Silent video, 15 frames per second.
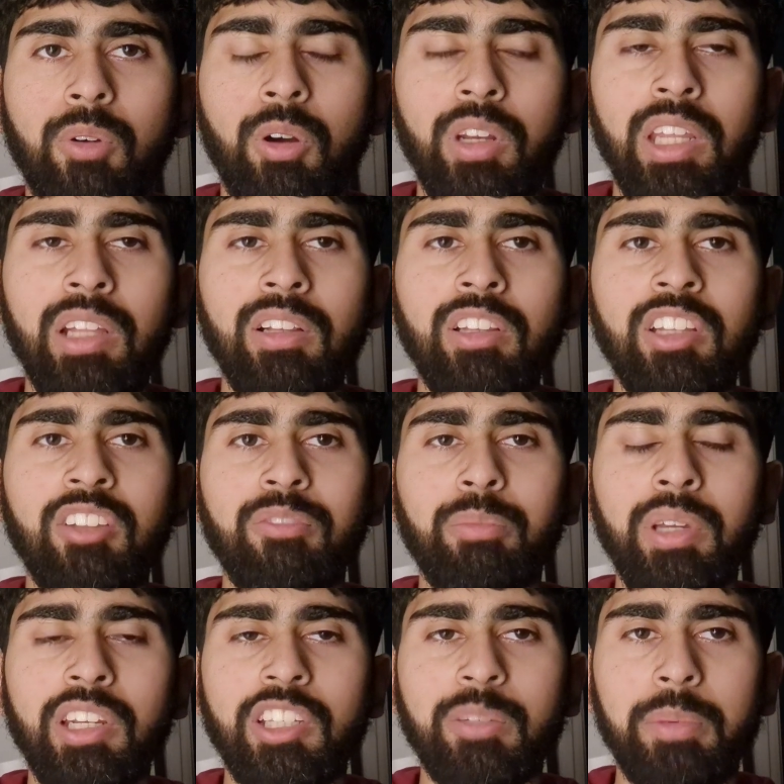On England, there have
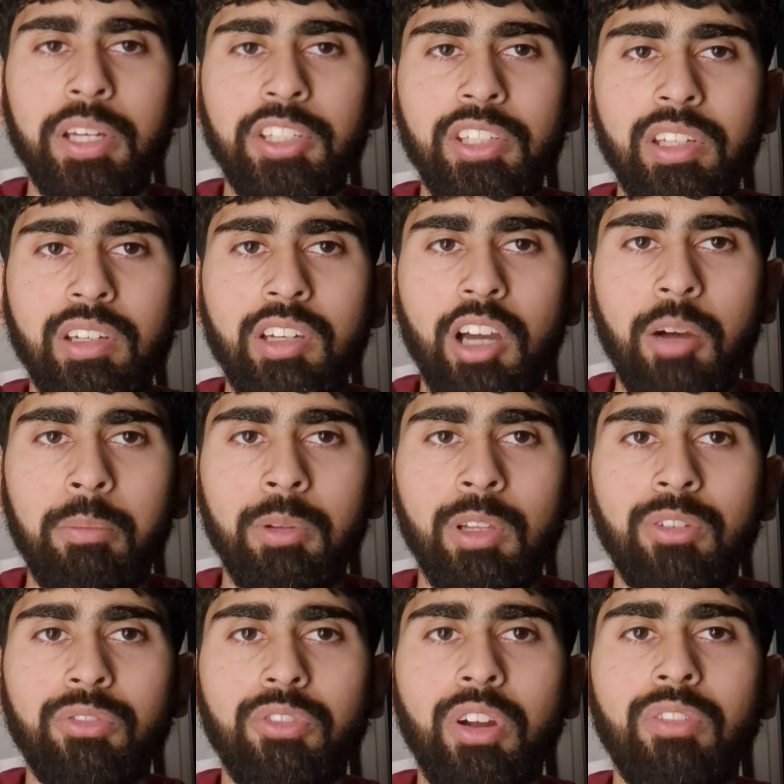been especially a couple
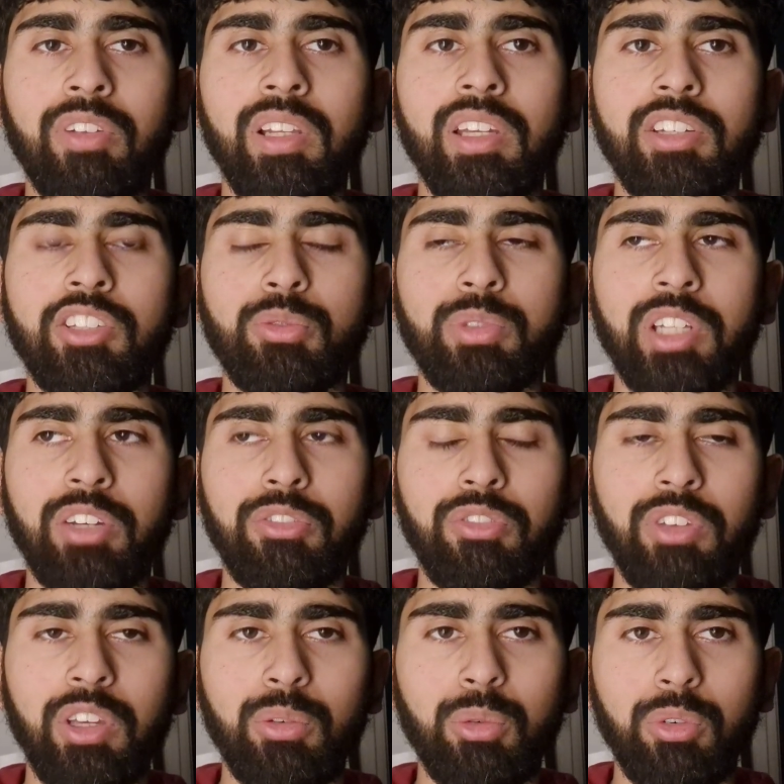of revelations which I
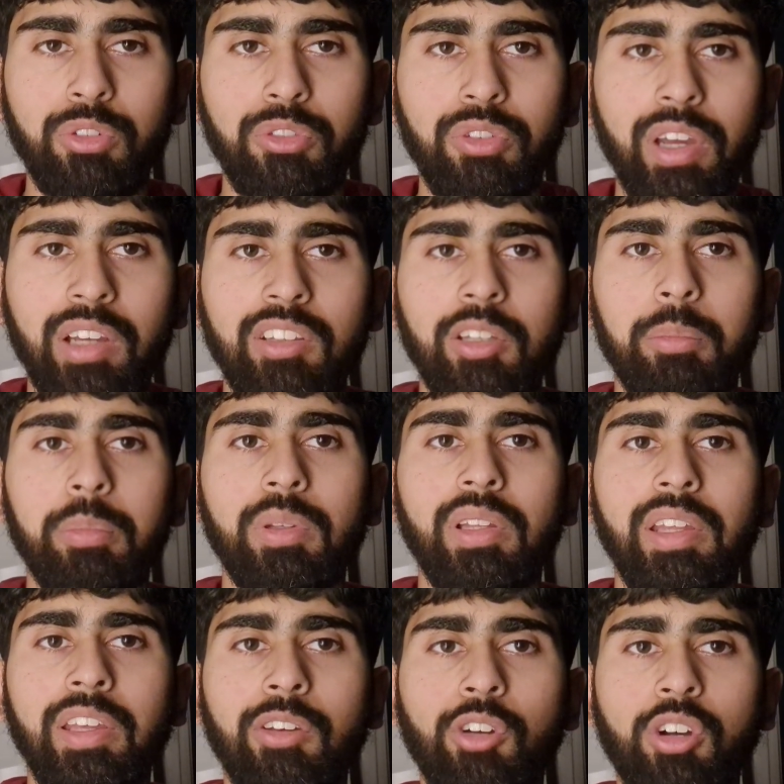feel will affect the
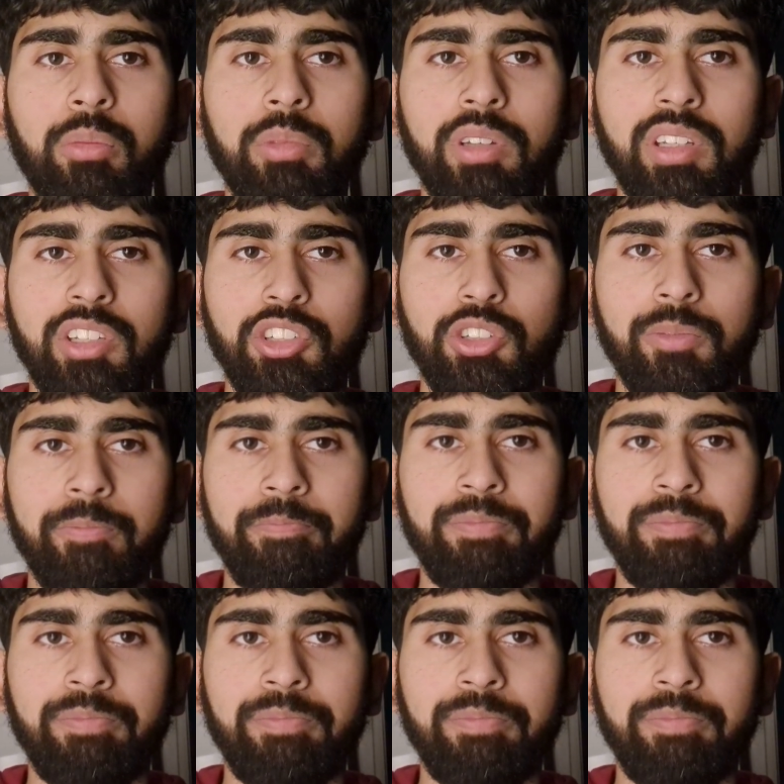playing combination.